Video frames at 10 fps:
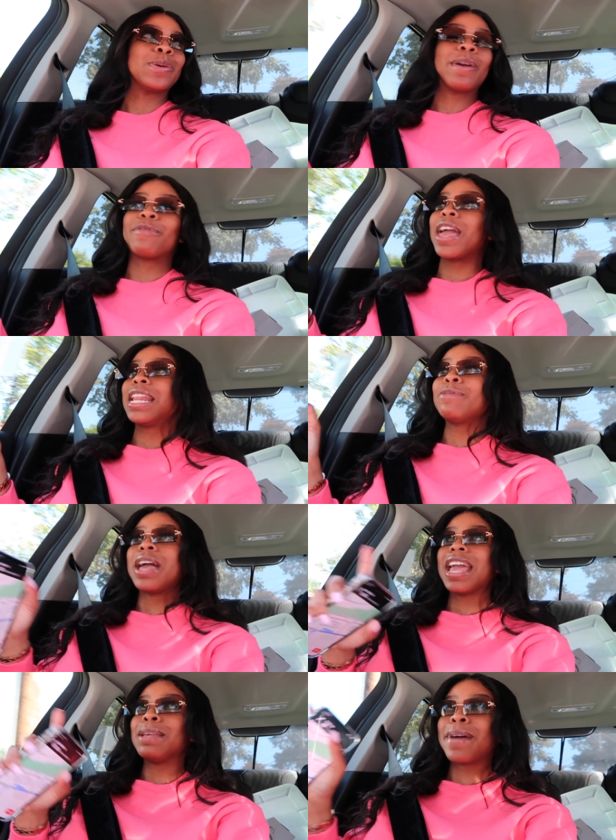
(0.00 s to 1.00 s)
So if
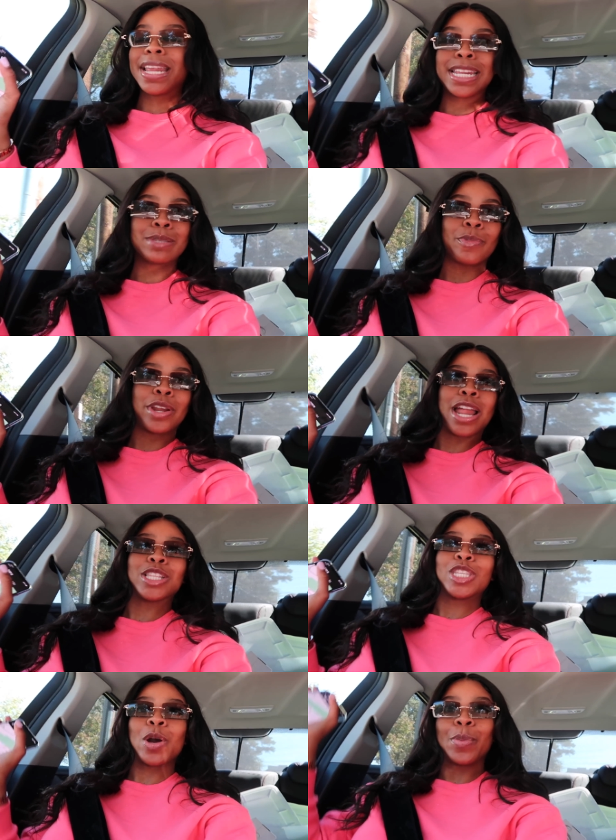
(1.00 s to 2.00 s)
anyone anybody that's born in
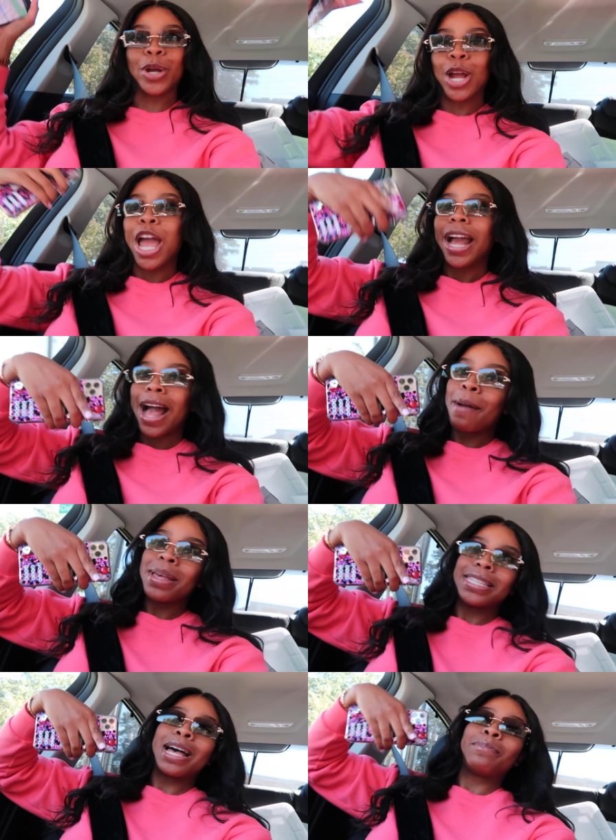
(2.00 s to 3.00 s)
October,
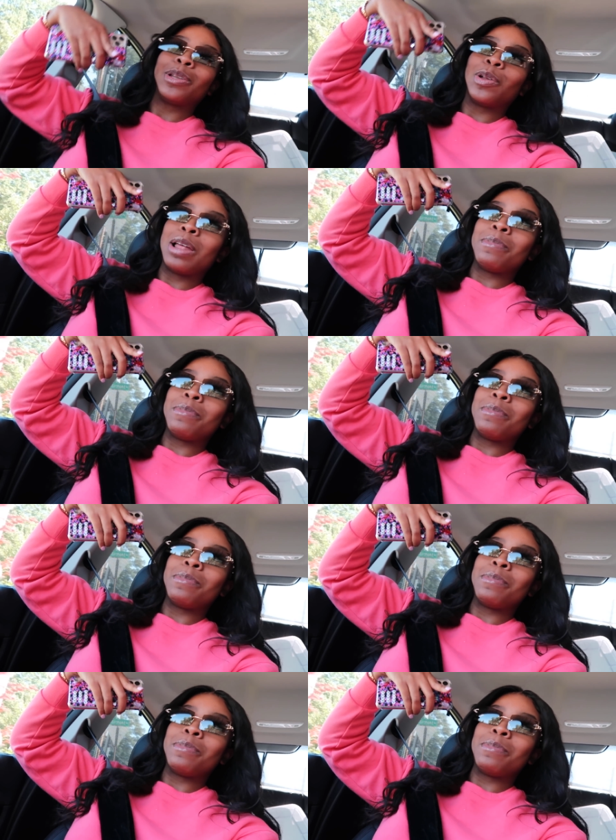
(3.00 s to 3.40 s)
comment down below.